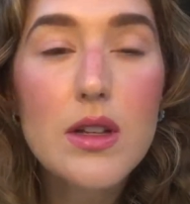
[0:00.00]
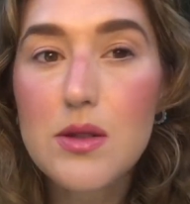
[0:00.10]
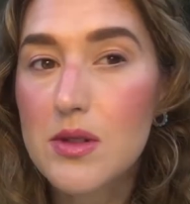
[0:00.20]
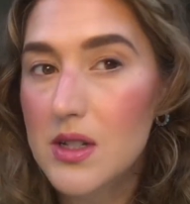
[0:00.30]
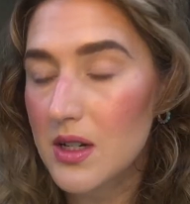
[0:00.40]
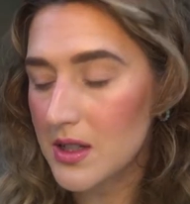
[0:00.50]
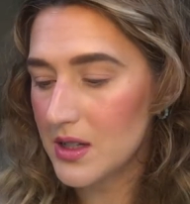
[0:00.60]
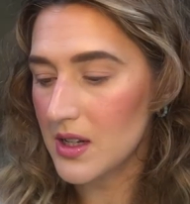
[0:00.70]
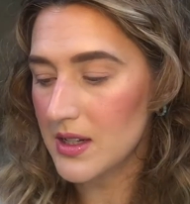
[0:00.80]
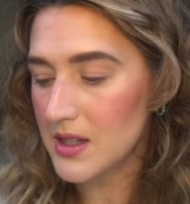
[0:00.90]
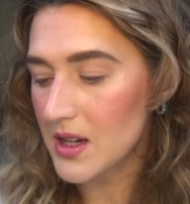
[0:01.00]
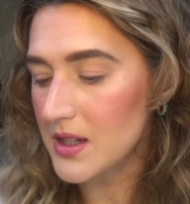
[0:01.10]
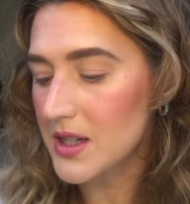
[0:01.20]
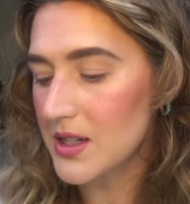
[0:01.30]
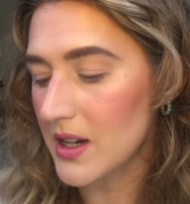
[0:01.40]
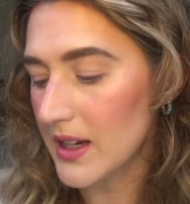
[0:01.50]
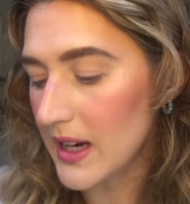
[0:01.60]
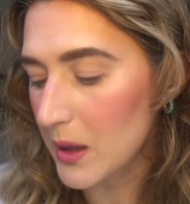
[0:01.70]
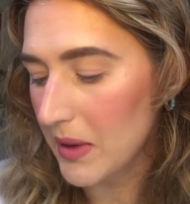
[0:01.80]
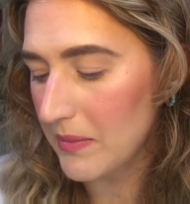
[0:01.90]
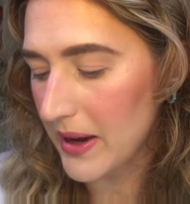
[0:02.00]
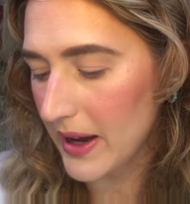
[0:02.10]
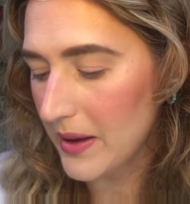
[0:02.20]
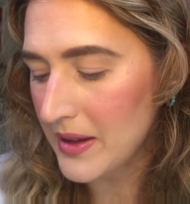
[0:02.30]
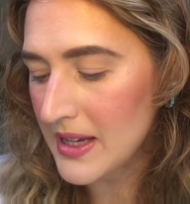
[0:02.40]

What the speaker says: So it's starting to look a little bit bigger.